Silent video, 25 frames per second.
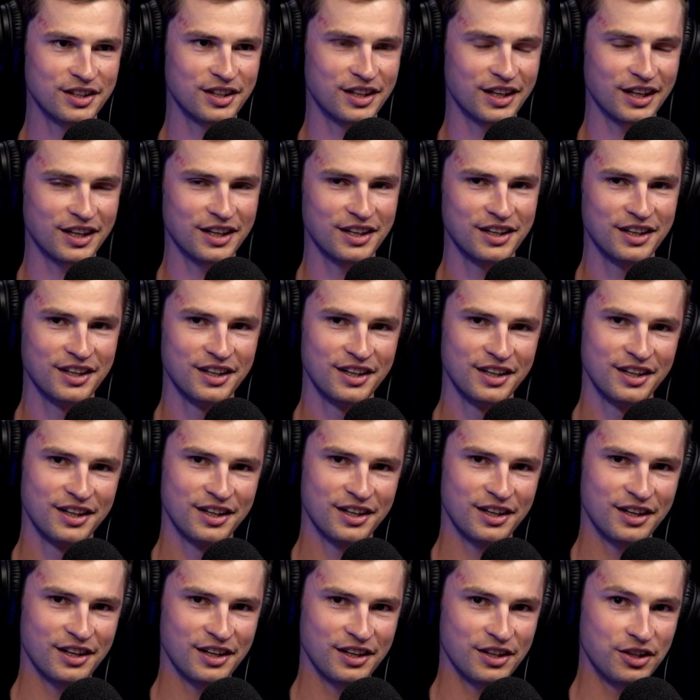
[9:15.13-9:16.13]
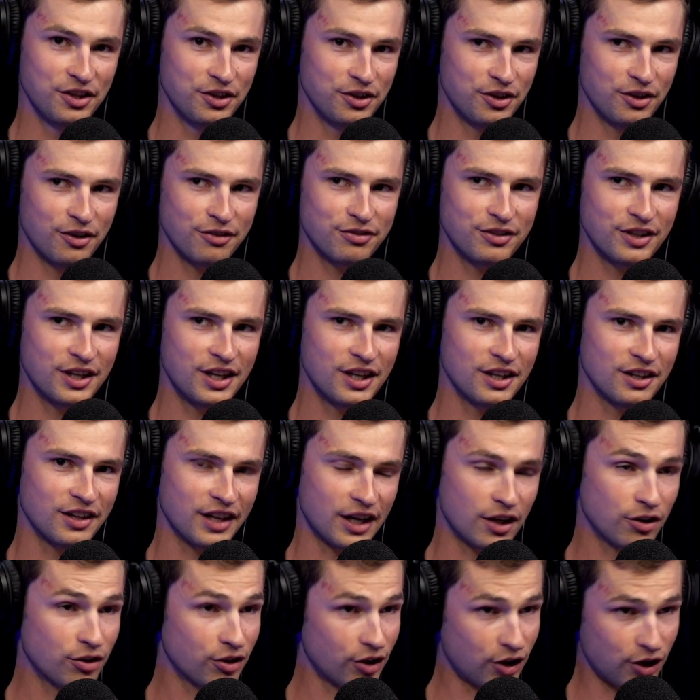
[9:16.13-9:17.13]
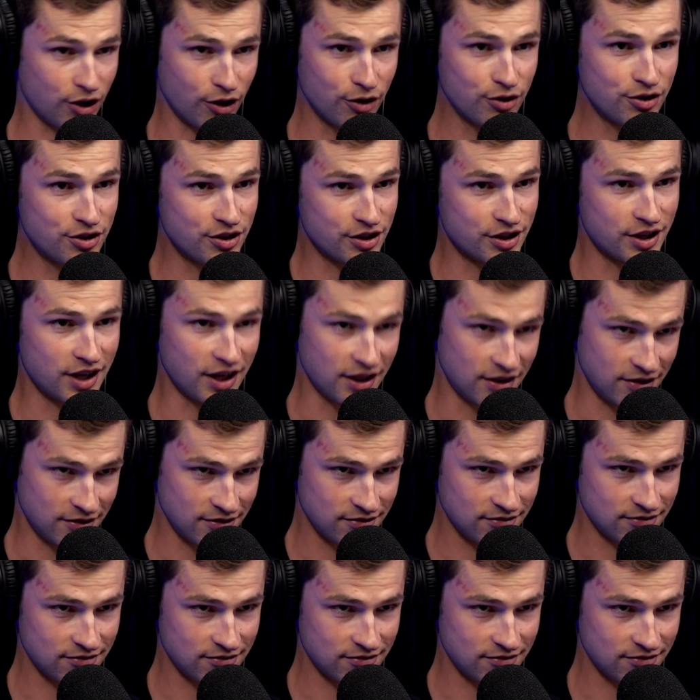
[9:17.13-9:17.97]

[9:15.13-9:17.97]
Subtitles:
Like you often hear like a lot of coaches get